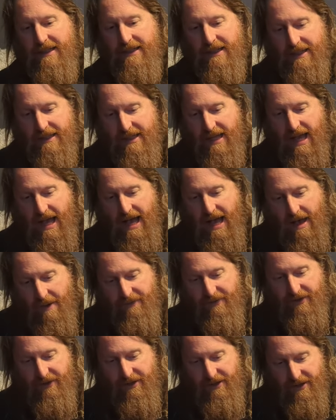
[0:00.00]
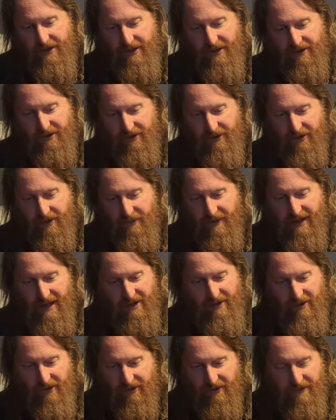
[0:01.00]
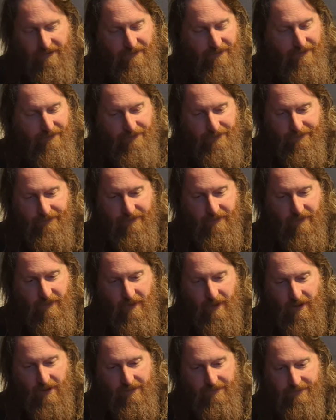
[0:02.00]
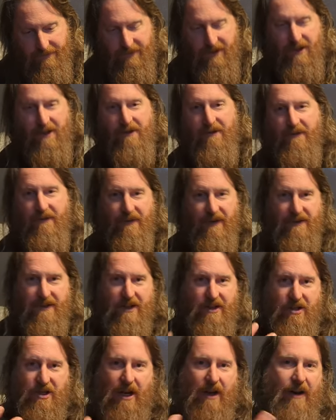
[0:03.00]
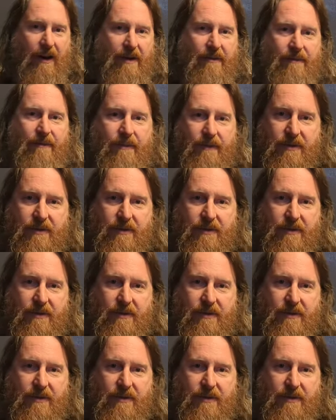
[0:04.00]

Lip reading: It is absolutely delicious. I mean, that's just fizzy cherry.